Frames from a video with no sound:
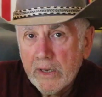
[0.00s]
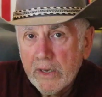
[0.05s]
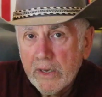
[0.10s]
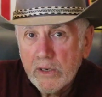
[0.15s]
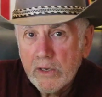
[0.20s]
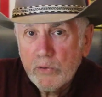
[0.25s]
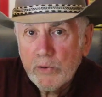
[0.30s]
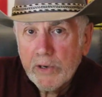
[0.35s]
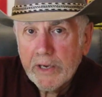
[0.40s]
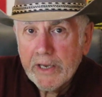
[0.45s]

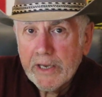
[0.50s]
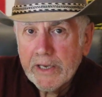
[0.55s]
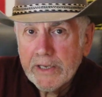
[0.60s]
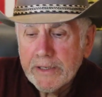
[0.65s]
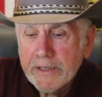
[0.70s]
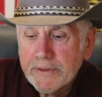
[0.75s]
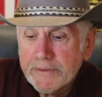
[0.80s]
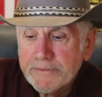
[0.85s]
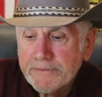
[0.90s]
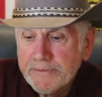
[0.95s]
Hello
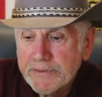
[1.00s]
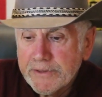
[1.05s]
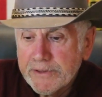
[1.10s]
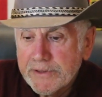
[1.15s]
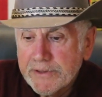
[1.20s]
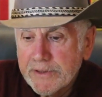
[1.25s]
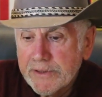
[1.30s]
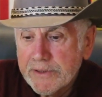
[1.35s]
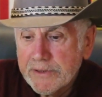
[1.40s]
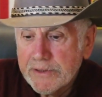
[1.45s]
again.
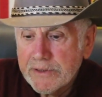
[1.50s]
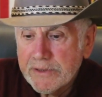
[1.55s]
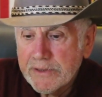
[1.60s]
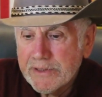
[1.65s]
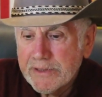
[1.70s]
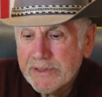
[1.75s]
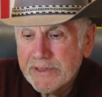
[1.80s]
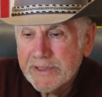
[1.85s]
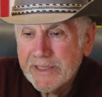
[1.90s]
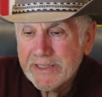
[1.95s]
This is the
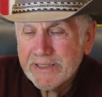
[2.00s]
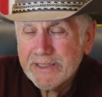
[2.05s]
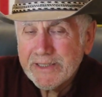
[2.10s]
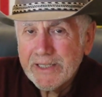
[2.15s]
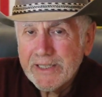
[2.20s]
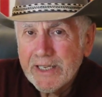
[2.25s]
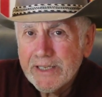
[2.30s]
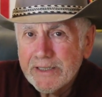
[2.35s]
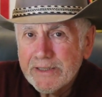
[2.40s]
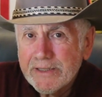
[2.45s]

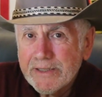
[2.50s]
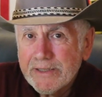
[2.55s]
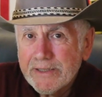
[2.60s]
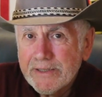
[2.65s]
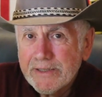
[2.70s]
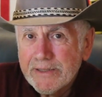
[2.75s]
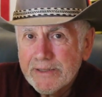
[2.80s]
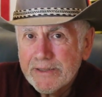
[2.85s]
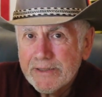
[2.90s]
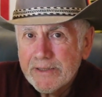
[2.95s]

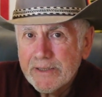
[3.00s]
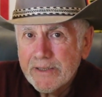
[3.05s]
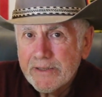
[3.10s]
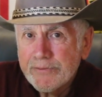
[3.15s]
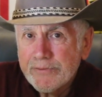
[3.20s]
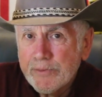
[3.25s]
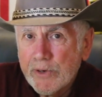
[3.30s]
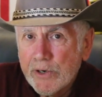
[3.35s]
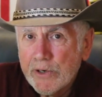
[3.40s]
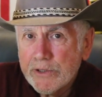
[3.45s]
16th
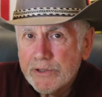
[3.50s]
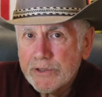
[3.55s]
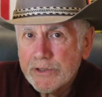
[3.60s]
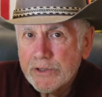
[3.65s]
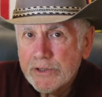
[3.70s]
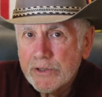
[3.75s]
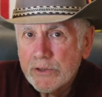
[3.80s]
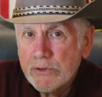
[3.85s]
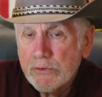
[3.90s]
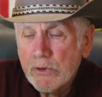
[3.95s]
of
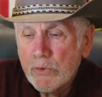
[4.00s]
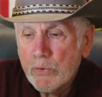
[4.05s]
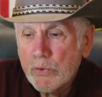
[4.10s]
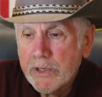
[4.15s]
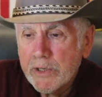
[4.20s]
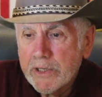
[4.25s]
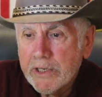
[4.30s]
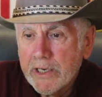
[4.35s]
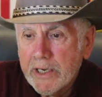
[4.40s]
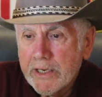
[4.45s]
March
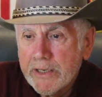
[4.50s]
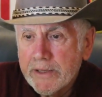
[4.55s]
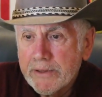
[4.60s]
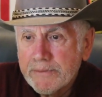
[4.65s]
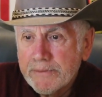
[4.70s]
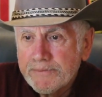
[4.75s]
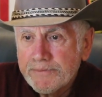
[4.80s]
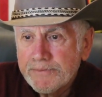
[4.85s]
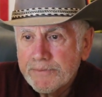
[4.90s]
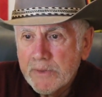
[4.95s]
2019.
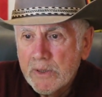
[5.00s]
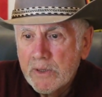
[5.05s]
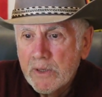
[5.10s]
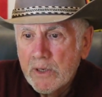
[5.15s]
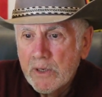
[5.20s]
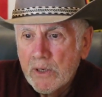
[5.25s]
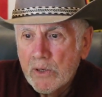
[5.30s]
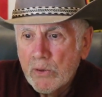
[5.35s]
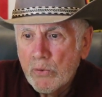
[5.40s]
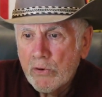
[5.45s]

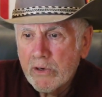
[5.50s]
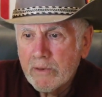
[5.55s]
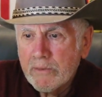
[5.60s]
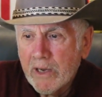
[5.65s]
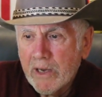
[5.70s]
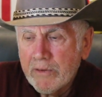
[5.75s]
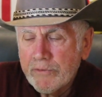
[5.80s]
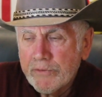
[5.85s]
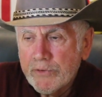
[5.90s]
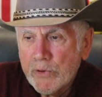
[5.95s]
One of
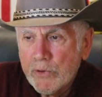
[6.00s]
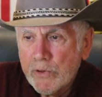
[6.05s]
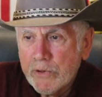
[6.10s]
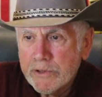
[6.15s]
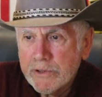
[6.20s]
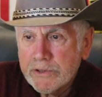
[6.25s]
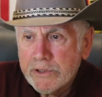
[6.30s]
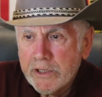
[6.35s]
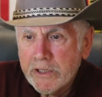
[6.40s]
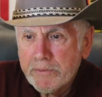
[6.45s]
my
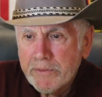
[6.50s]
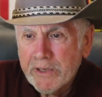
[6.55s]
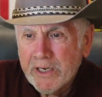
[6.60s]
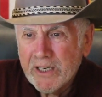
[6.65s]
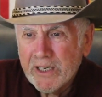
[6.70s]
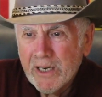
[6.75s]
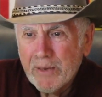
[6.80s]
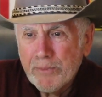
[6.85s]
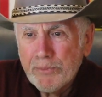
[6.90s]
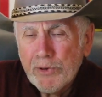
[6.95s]
viewers sent me a
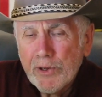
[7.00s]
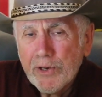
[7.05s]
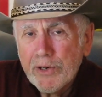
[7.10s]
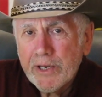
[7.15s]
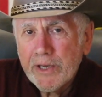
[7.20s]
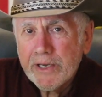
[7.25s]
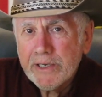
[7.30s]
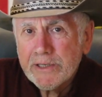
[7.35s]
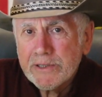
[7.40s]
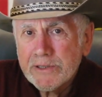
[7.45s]
couple of
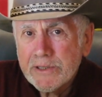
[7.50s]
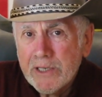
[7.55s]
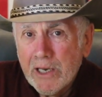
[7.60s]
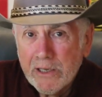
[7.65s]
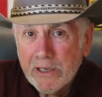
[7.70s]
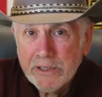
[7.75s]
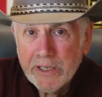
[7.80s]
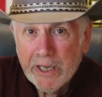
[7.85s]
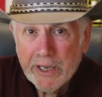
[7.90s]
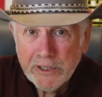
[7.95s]
links. I'll
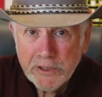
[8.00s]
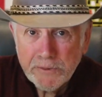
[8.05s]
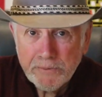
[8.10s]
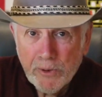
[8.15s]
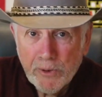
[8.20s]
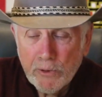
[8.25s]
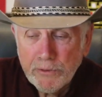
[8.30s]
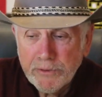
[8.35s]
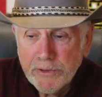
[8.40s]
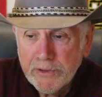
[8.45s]
attach
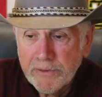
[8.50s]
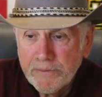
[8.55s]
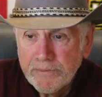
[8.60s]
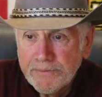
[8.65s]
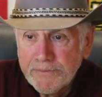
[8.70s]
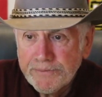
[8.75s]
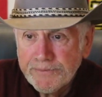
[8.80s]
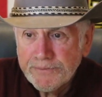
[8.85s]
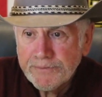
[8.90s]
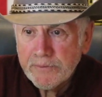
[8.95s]
both of
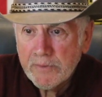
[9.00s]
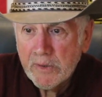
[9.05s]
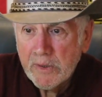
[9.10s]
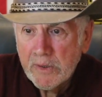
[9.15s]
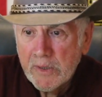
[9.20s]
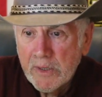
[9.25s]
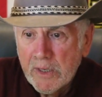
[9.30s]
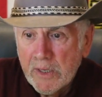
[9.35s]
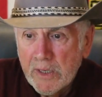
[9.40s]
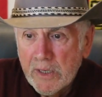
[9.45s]
them.
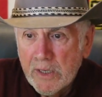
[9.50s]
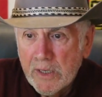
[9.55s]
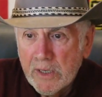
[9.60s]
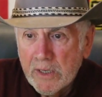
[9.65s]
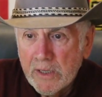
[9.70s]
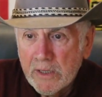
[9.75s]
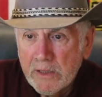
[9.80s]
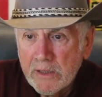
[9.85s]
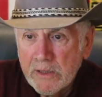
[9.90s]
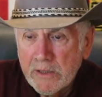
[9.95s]

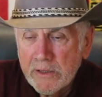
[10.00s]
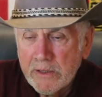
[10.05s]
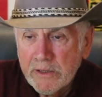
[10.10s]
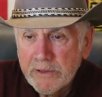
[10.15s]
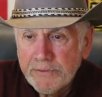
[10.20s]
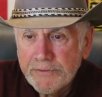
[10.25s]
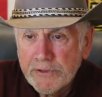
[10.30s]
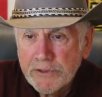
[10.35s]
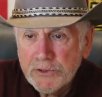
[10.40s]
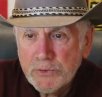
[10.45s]

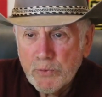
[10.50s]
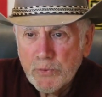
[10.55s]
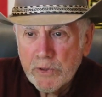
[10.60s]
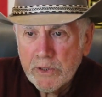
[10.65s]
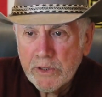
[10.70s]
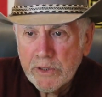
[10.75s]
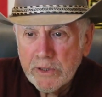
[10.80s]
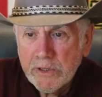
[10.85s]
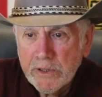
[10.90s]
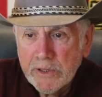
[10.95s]
The first
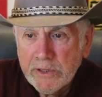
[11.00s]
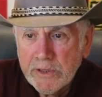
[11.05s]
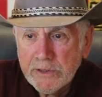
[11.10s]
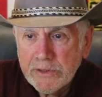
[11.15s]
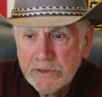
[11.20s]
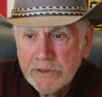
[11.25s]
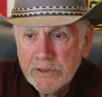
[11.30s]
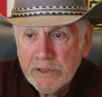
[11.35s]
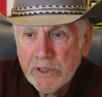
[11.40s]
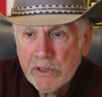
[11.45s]
one
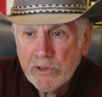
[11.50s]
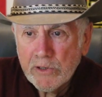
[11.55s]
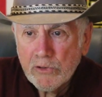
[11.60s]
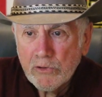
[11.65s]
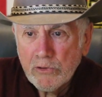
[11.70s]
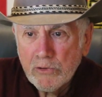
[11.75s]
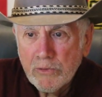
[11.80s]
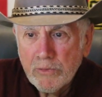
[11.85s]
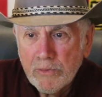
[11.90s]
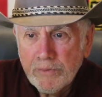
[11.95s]
is an
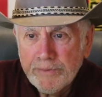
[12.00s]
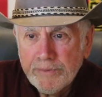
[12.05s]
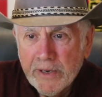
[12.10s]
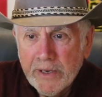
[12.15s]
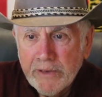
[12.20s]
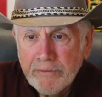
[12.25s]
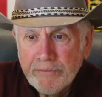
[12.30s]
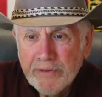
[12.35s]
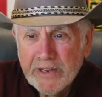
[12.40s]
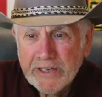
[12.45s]
article
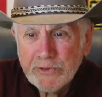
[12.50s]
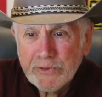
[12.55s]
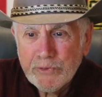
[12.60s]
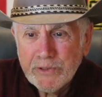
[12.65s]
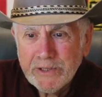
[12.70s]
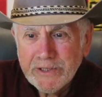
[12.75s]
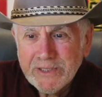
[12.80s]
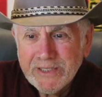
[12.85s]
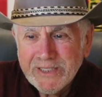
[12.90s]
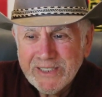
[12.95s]
by
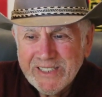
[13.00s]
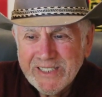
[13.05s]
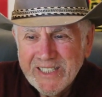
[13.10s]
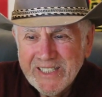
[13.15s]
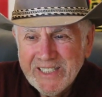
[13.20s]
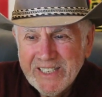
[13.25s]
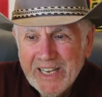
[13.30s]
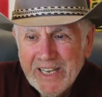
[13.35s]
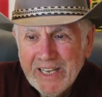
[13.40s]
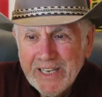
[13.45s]
Veterans
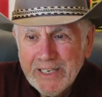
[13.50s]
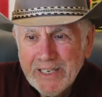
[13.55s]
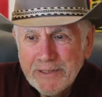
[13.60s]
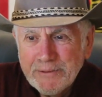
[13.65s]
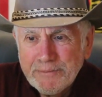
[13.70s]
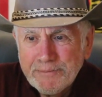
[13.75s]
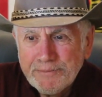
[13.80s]
Today.